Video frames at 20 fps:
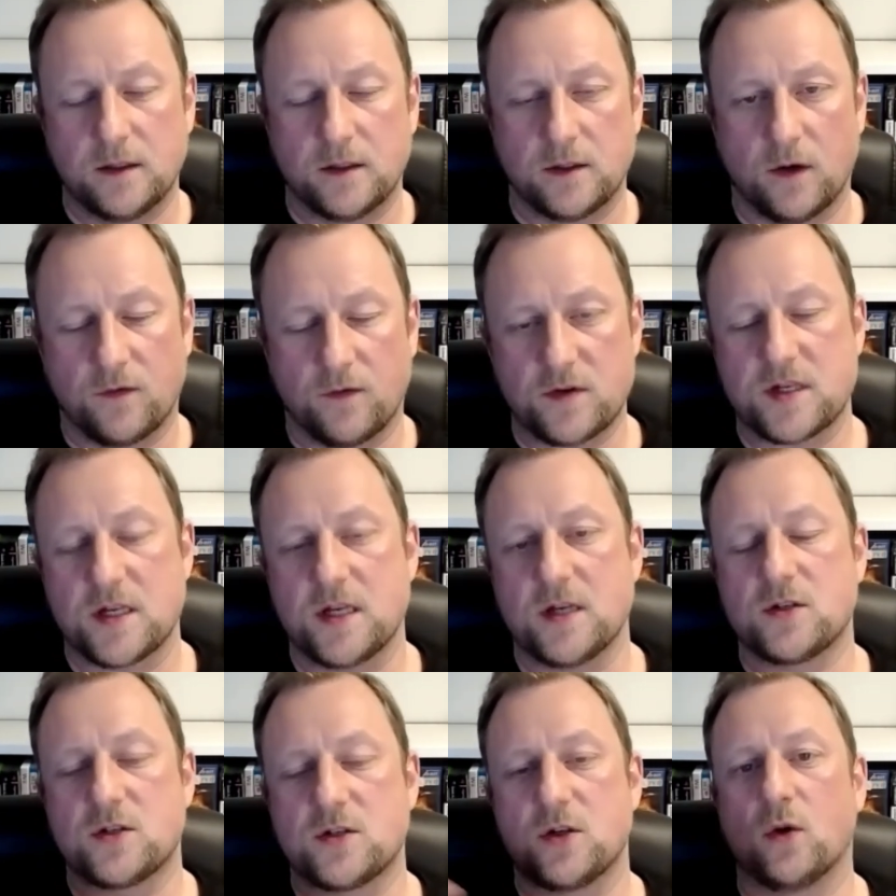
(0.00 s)

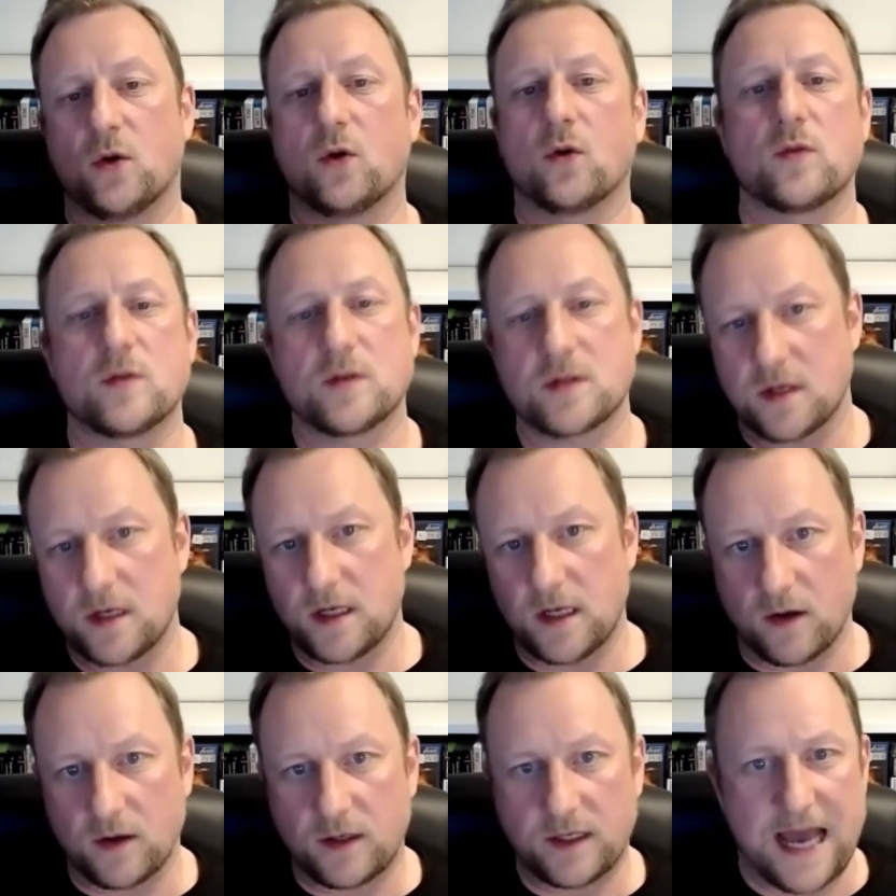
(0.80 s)
Obviously, Azure has,
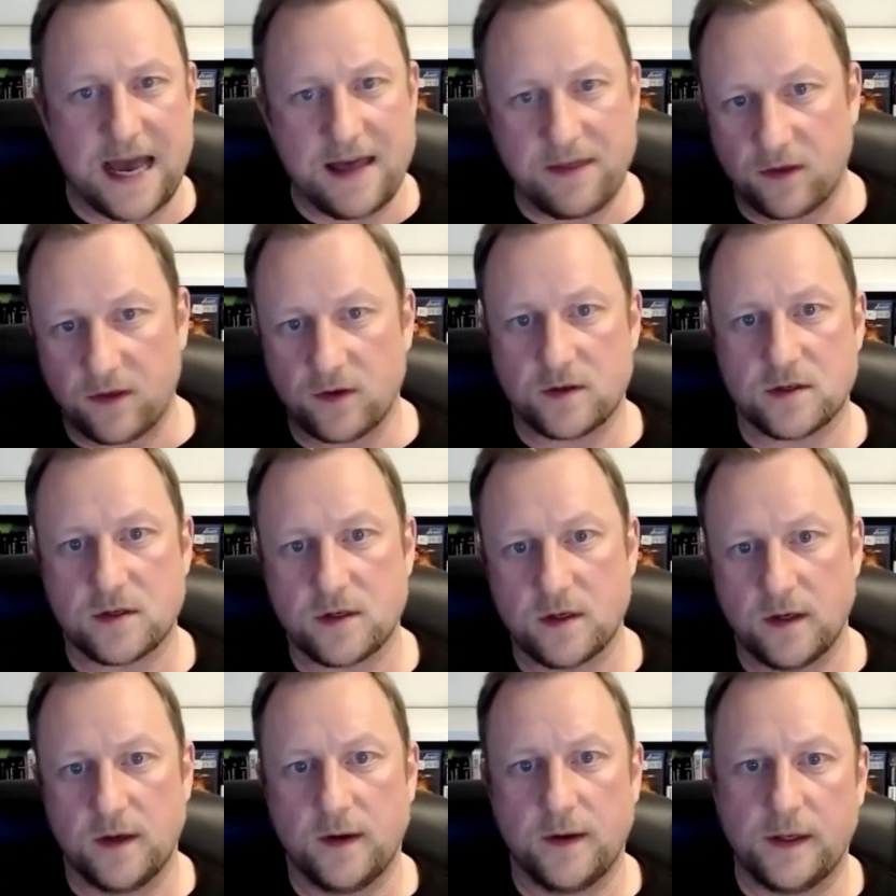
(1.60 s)
you know, gathered,
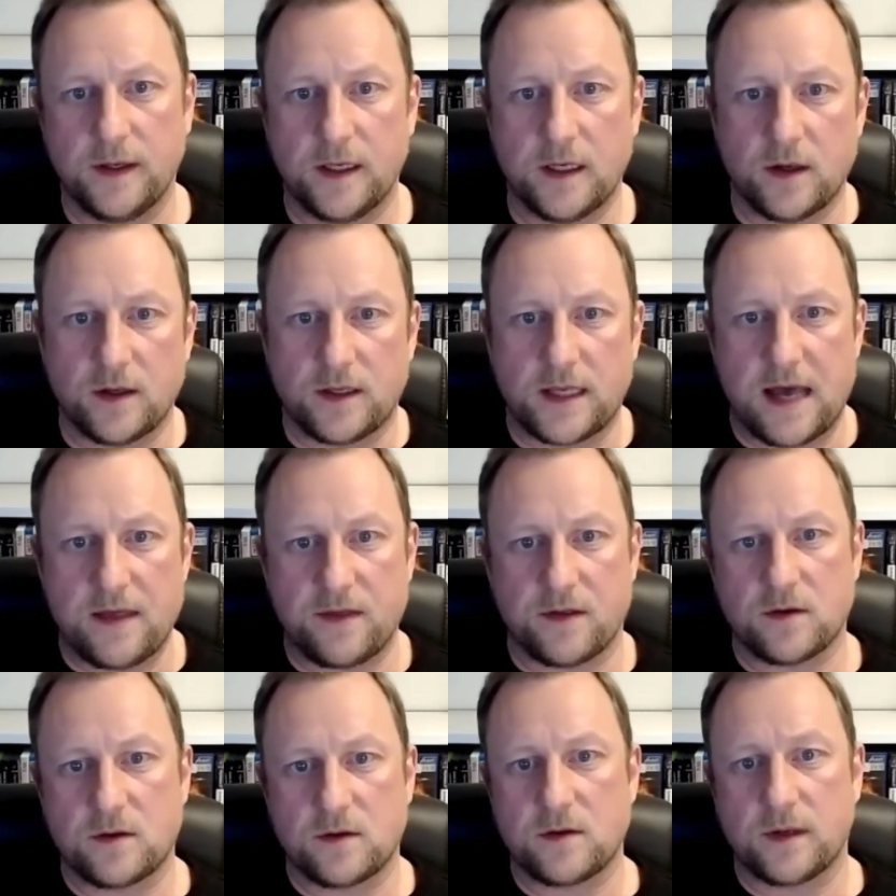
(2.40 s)
you know,
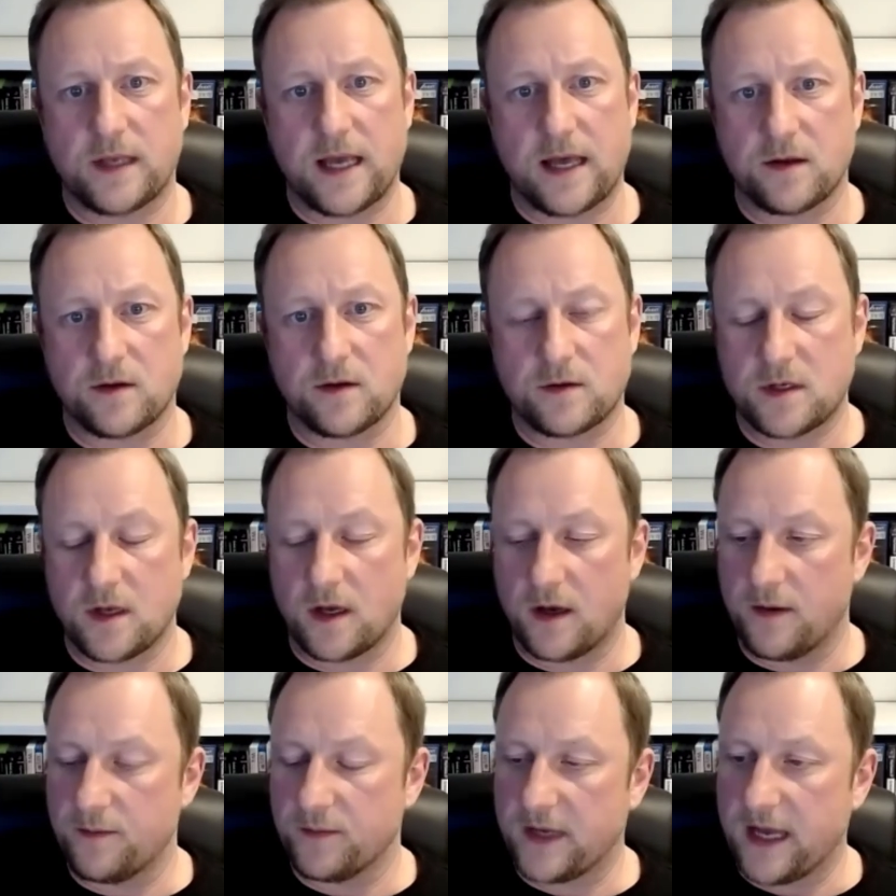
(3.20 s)
gathered gathered
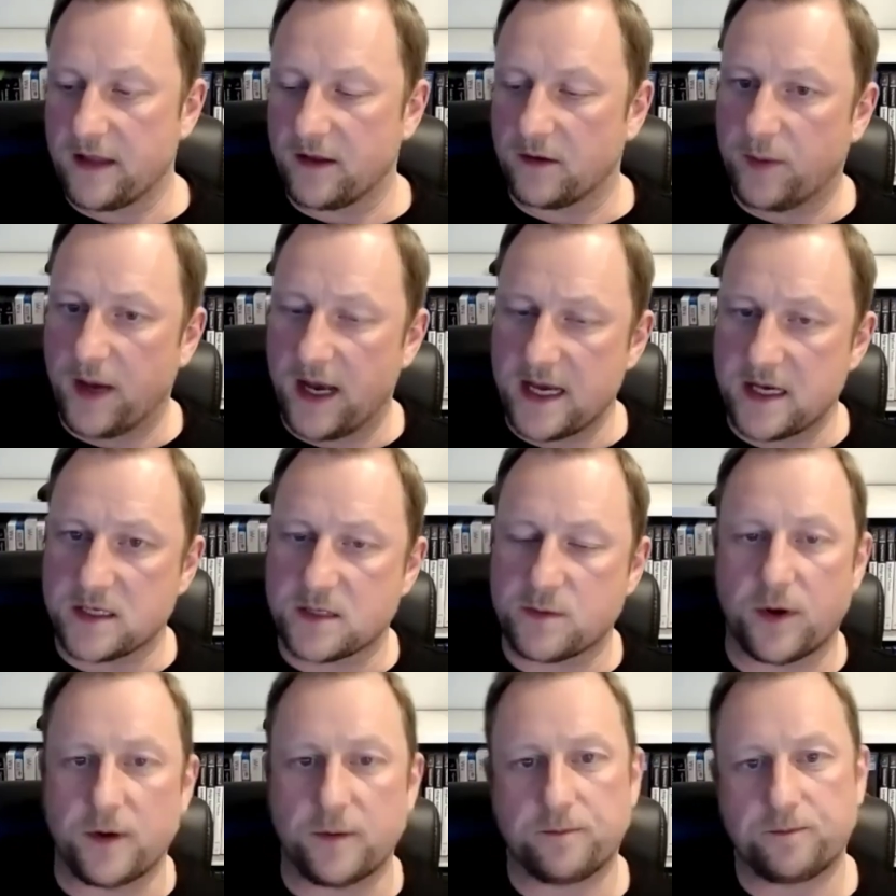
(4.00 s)
um, gathered
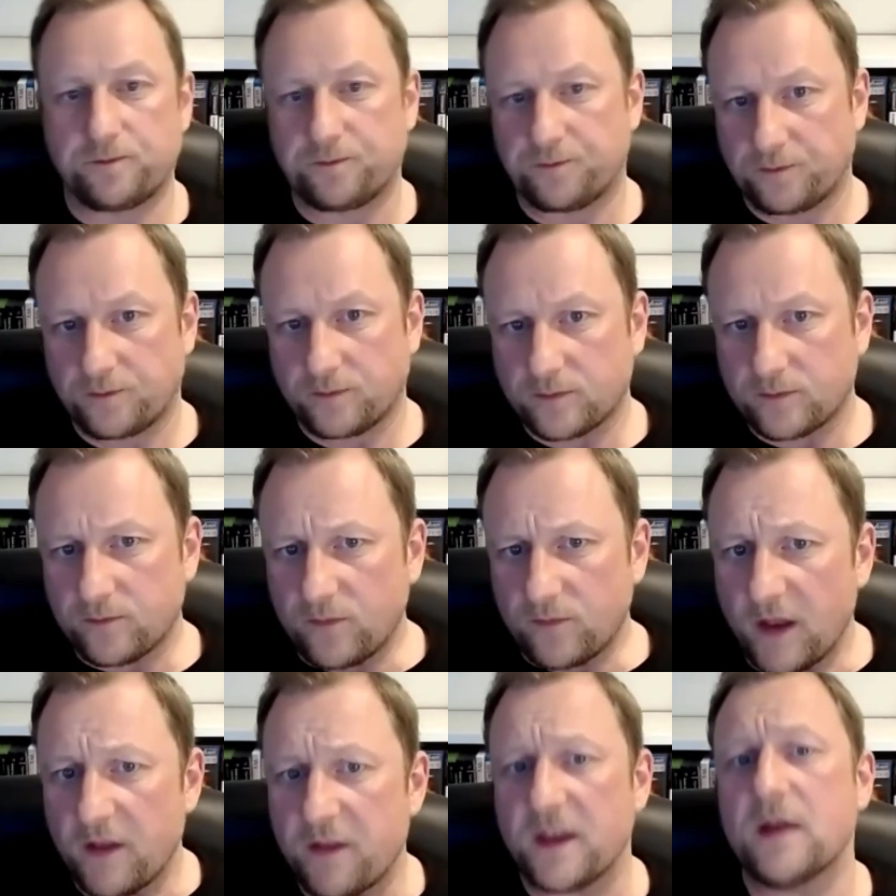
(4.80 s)
pace. But
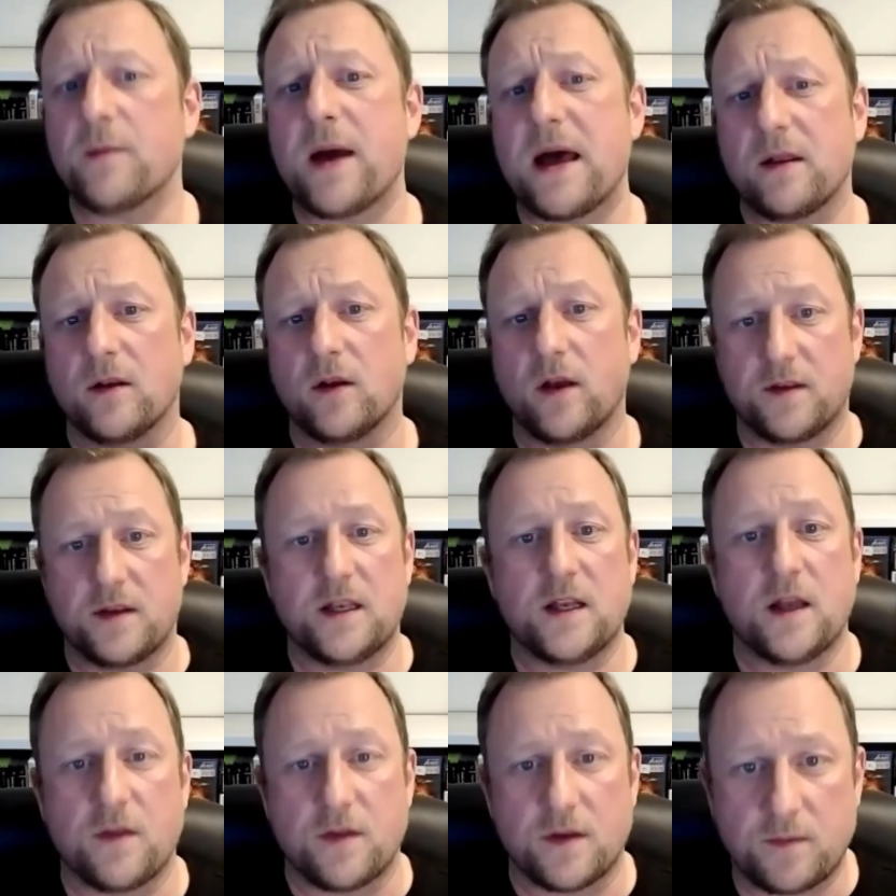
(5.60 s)
the thing about, like,
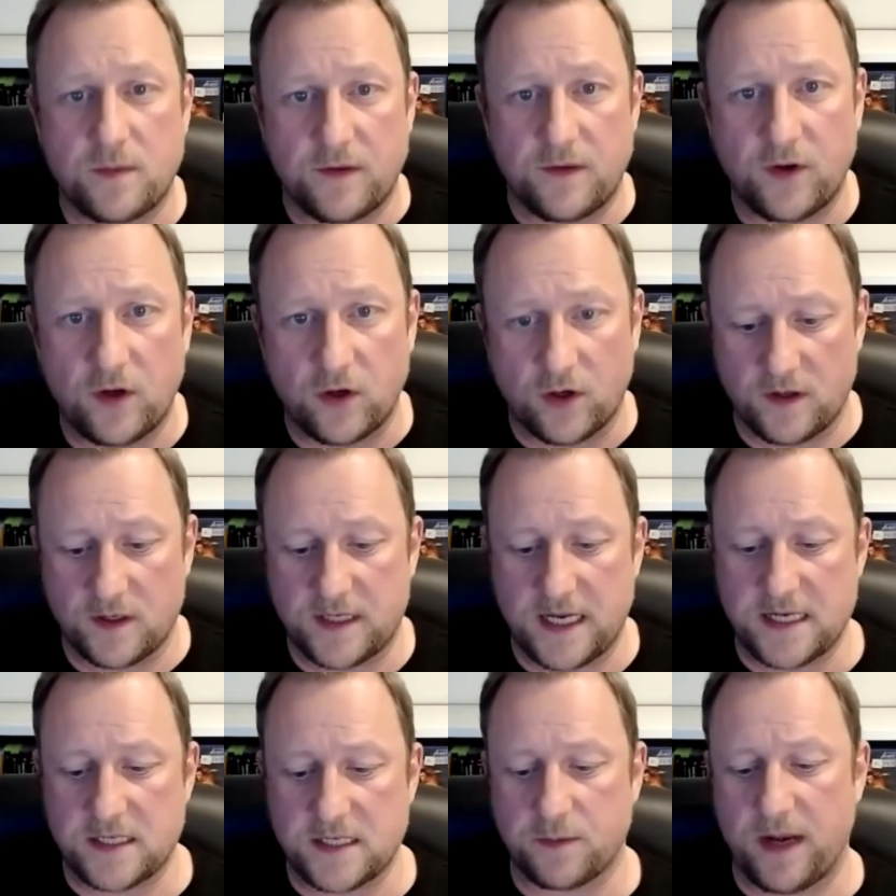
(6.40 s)
you know, the, if you look at the
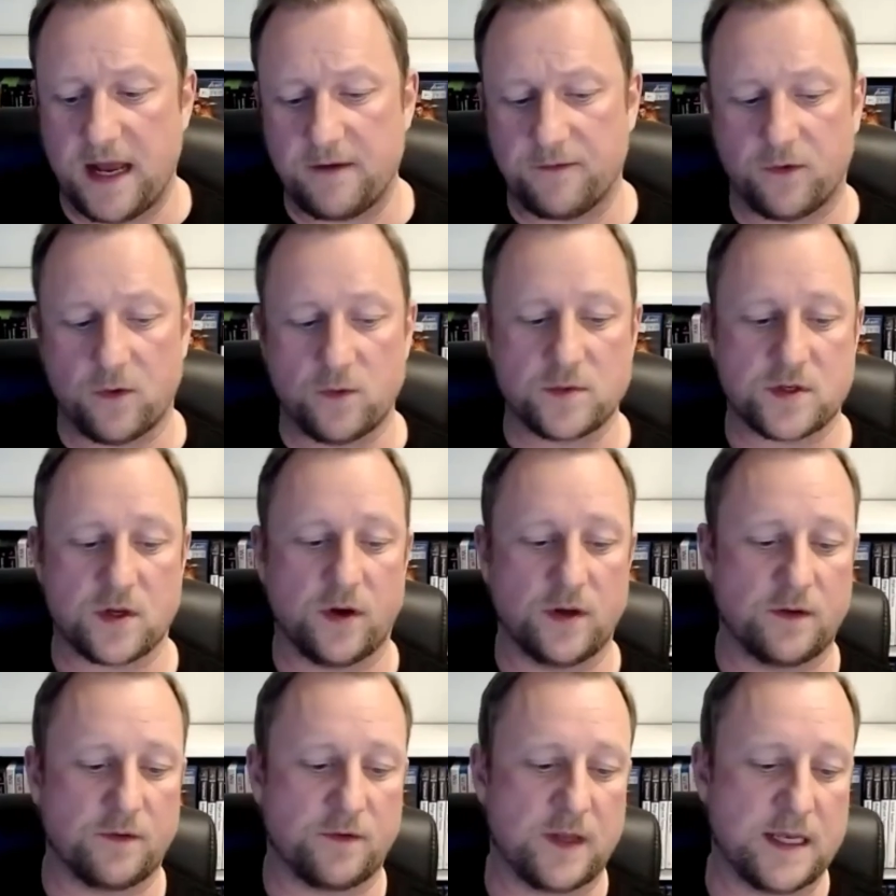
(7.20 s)
data platform
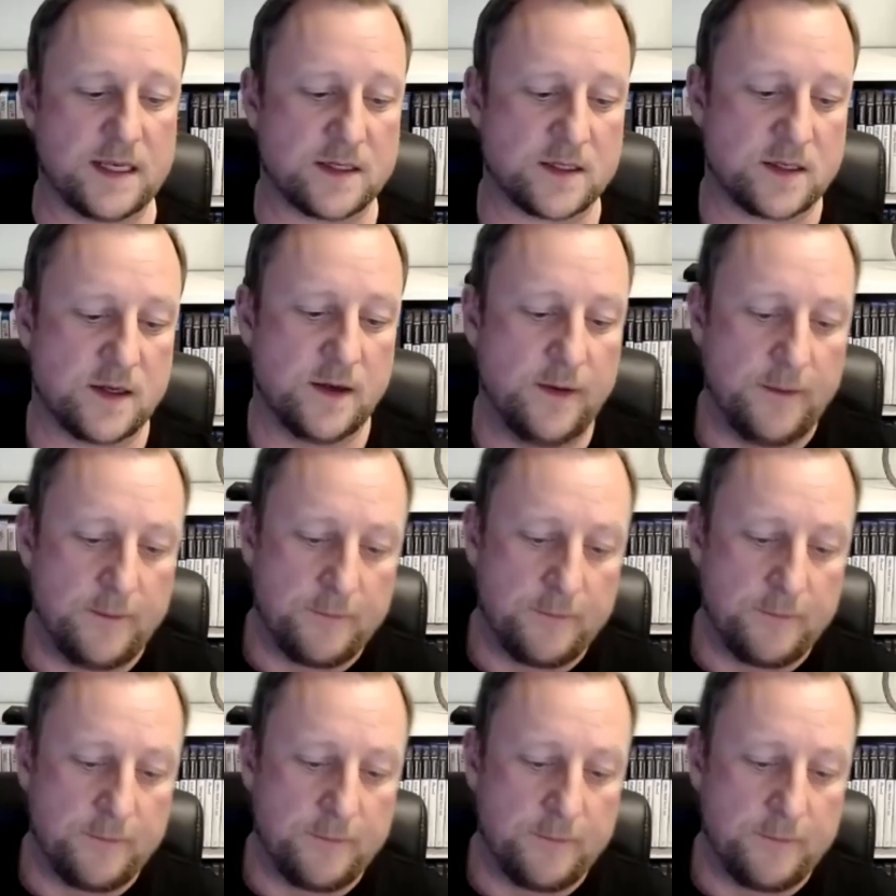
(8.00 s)
side of things,